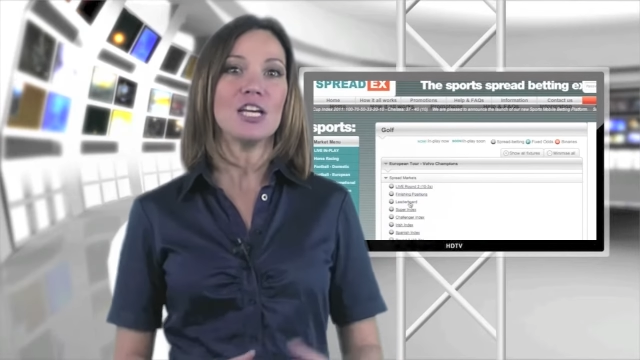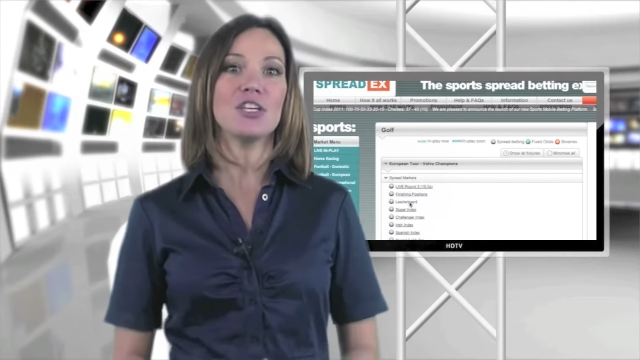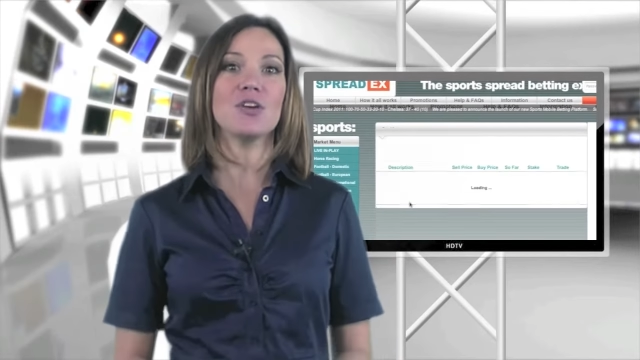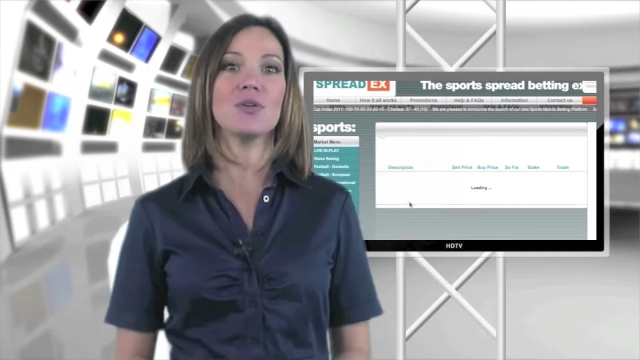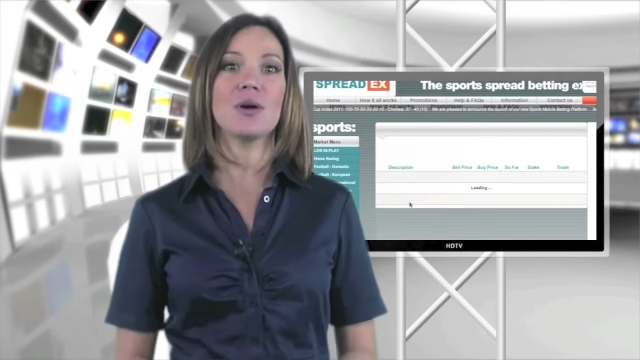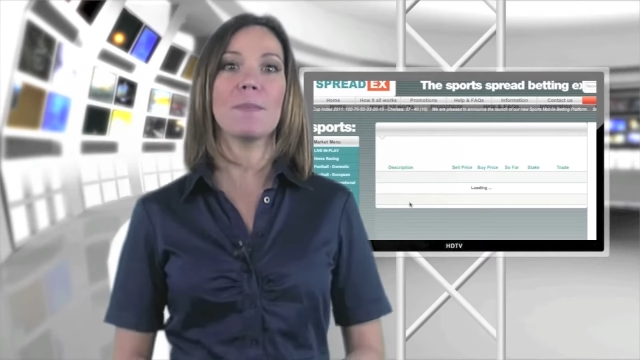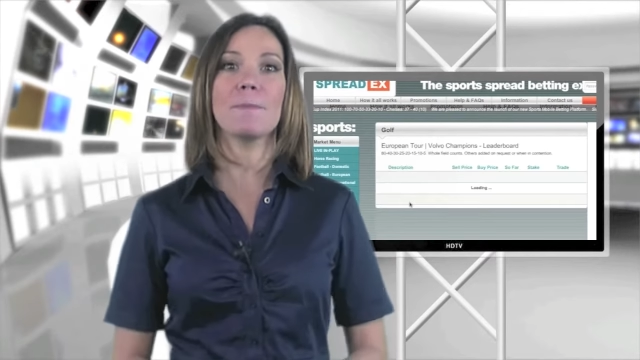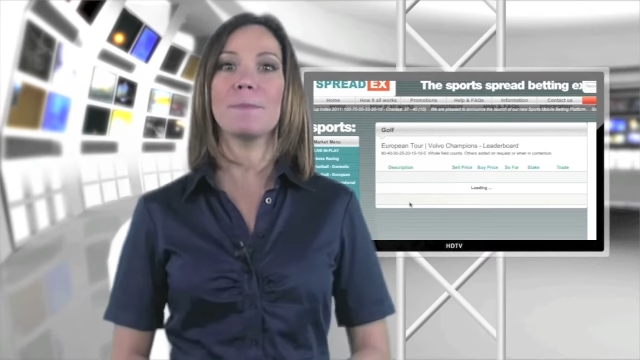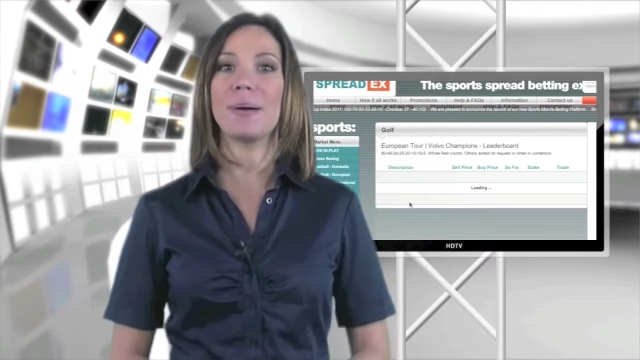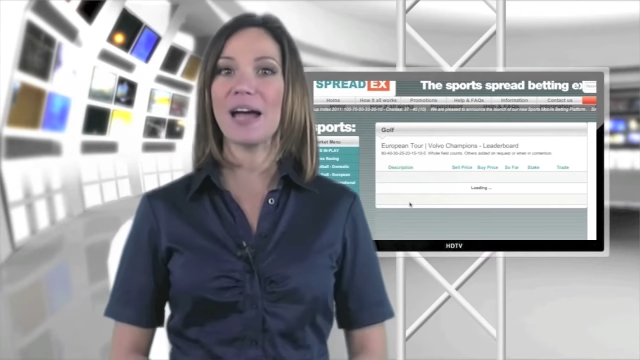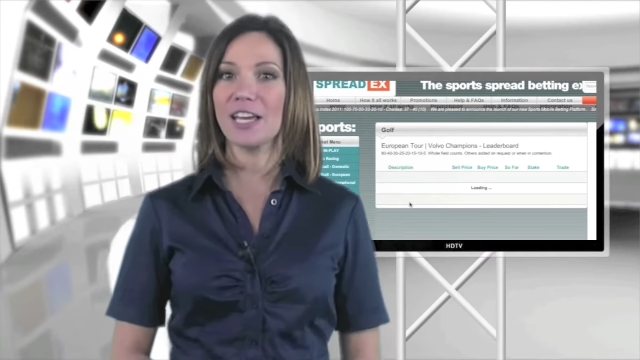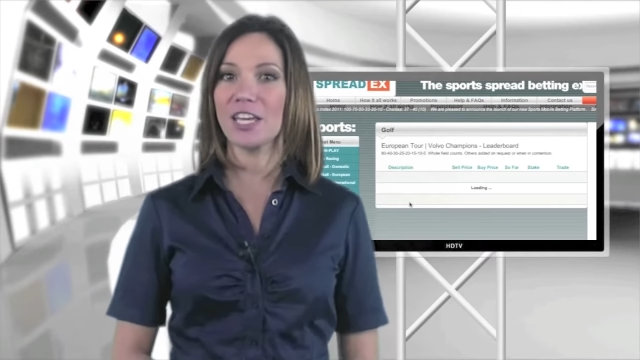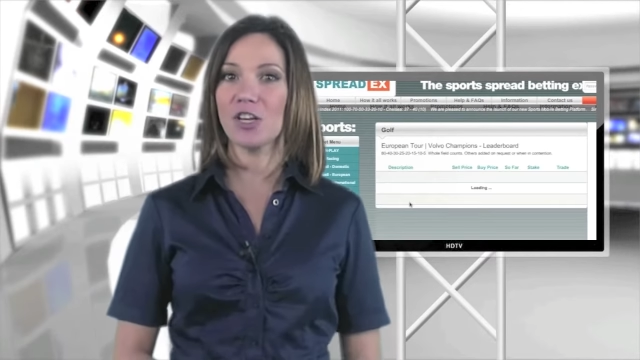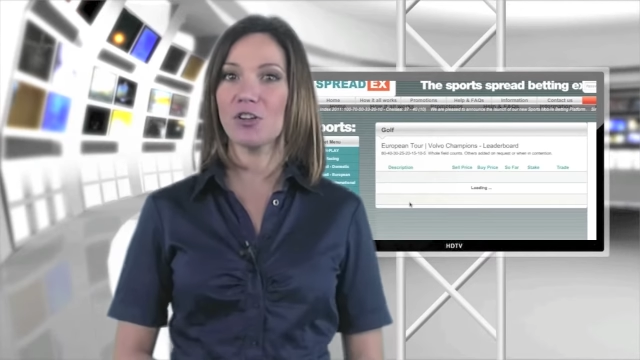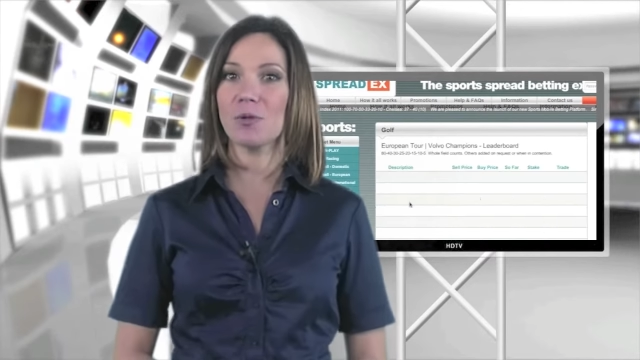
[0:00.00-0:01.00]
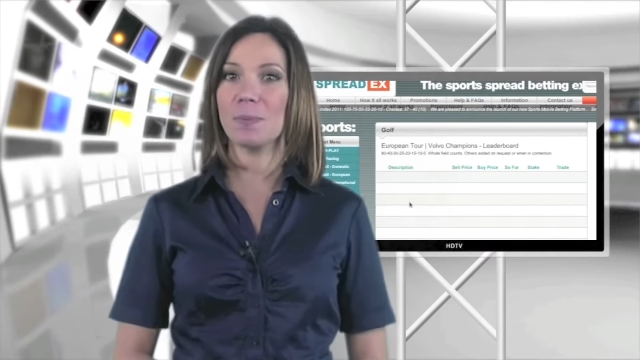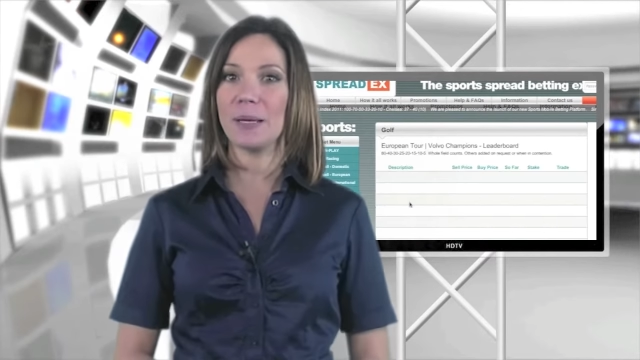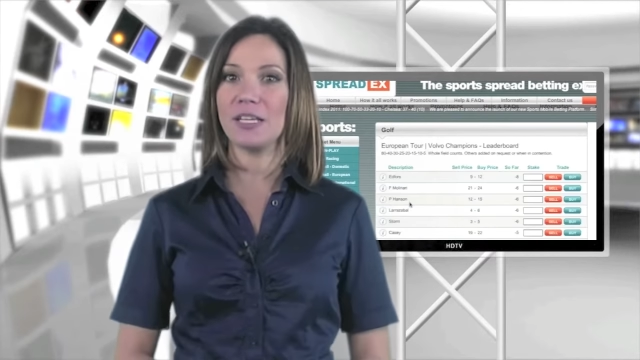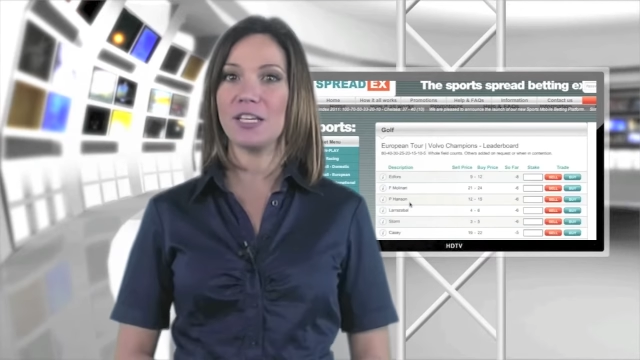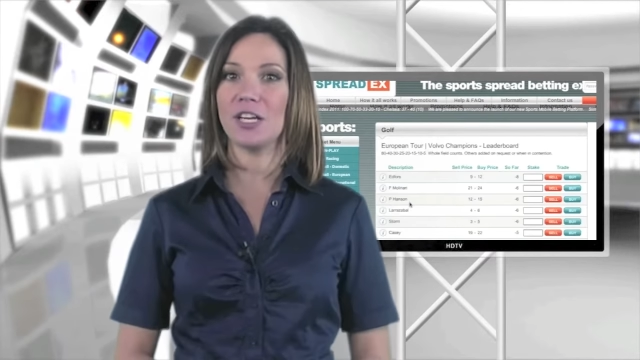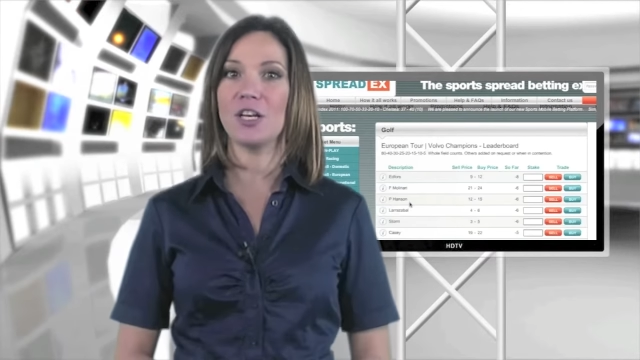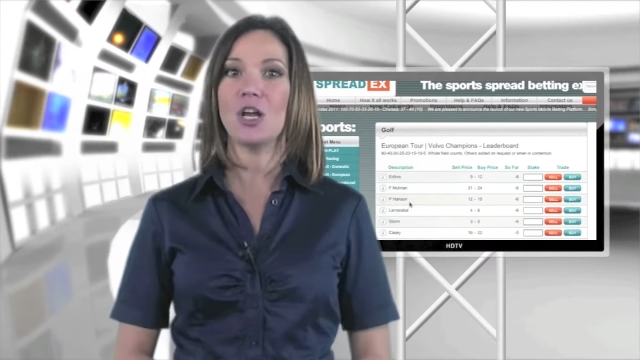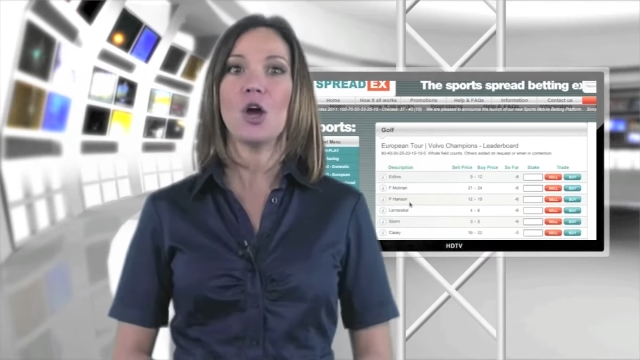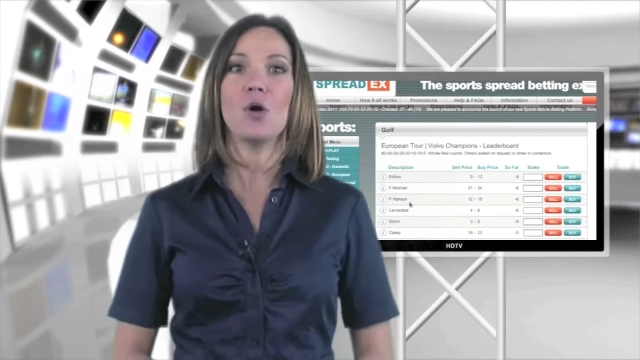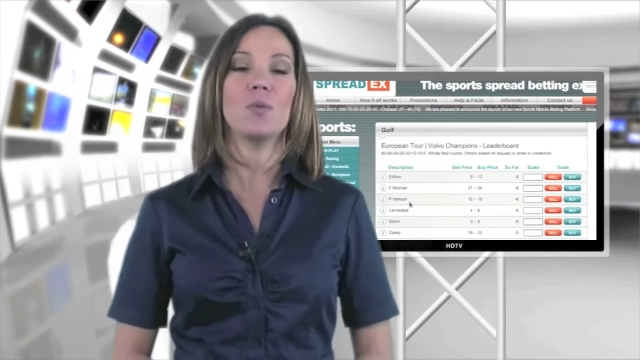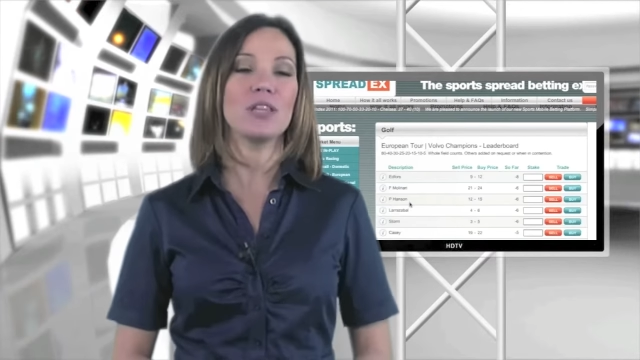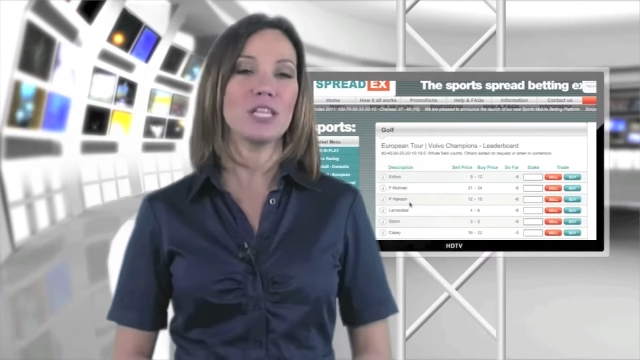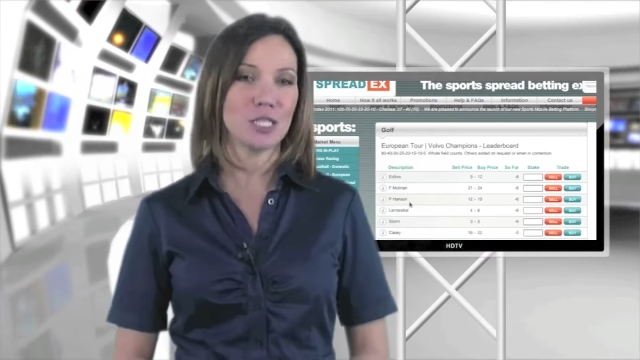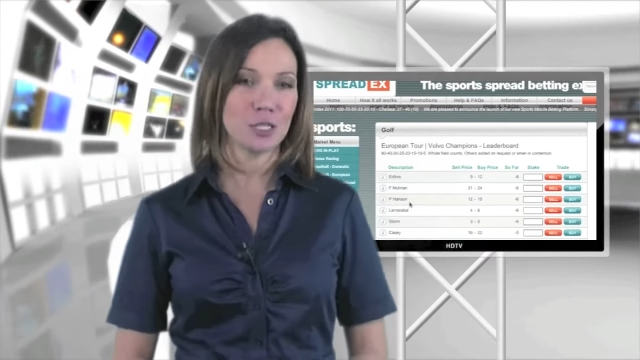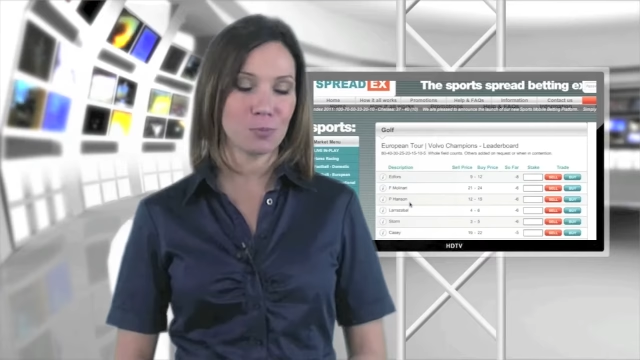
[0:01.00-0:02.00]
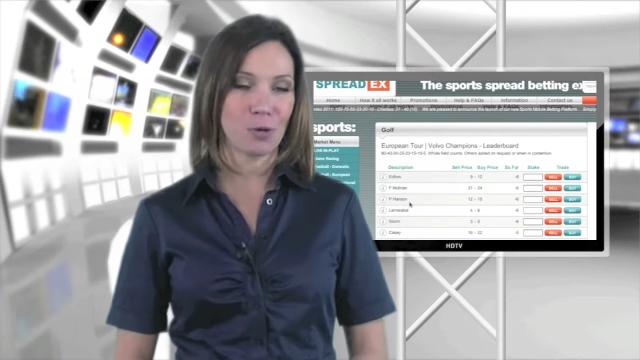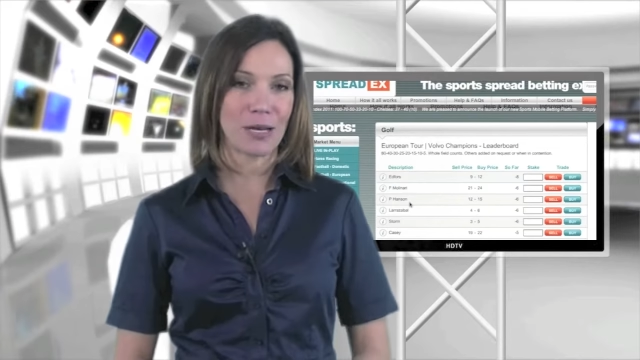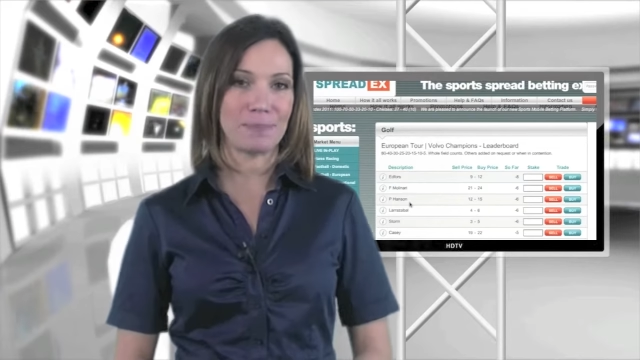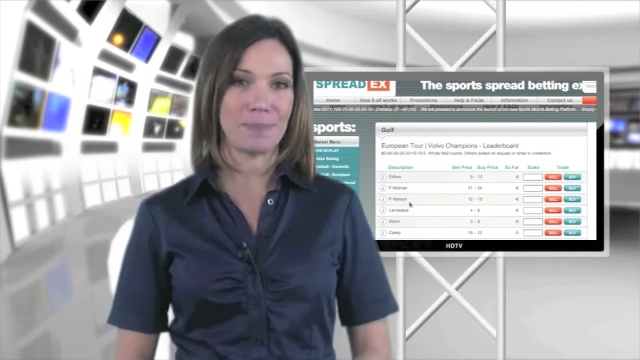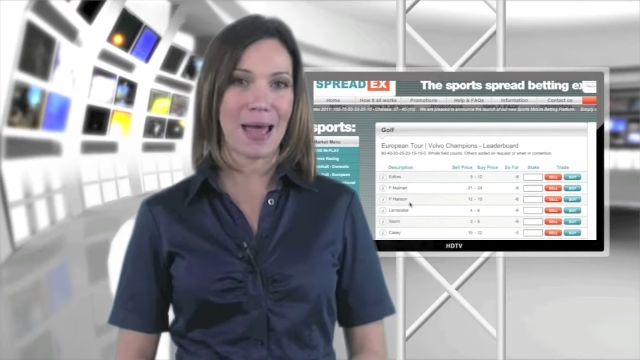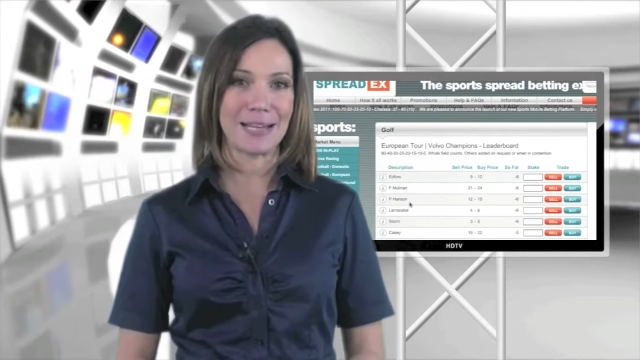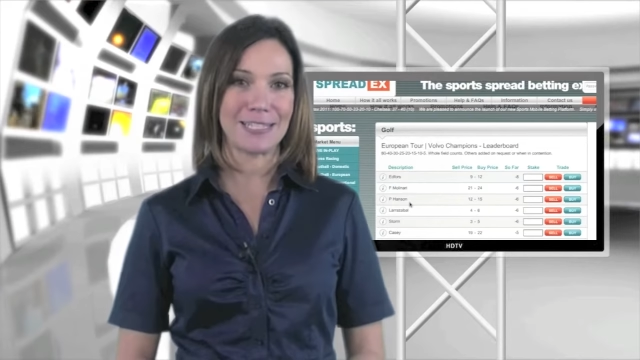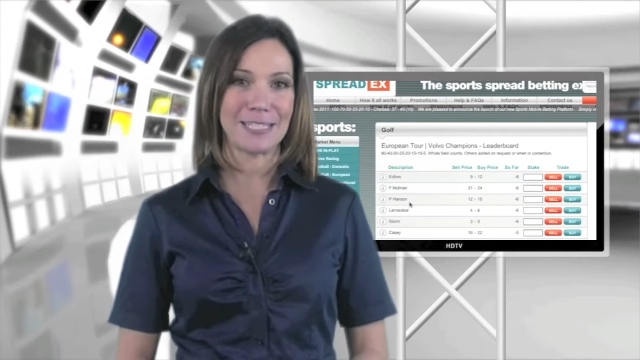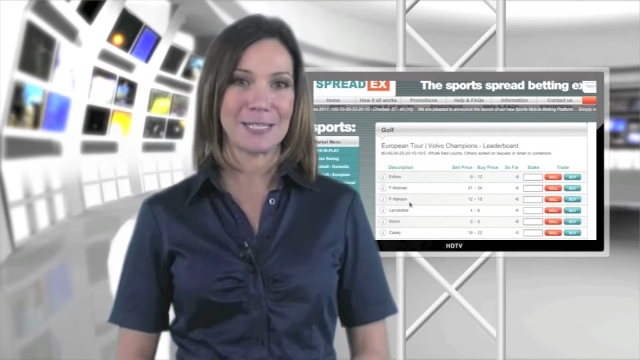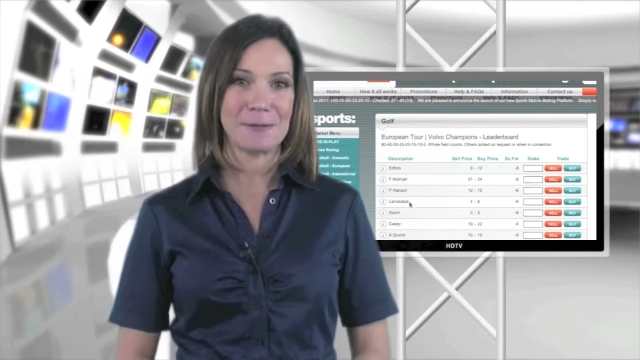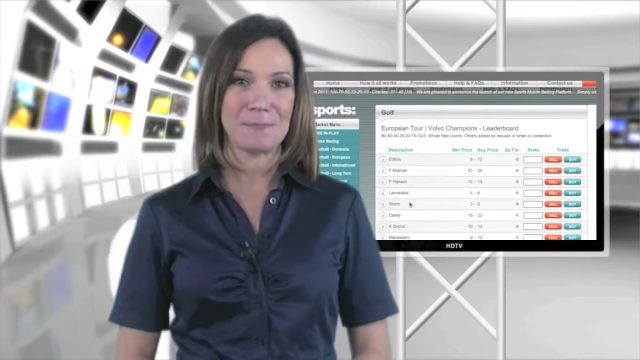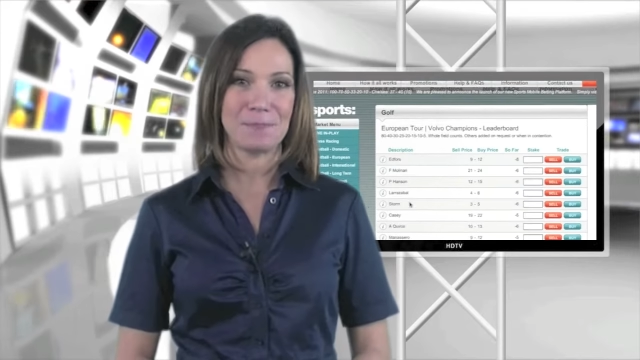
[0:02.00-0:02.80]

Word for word: you can back your opinion with a spread bet.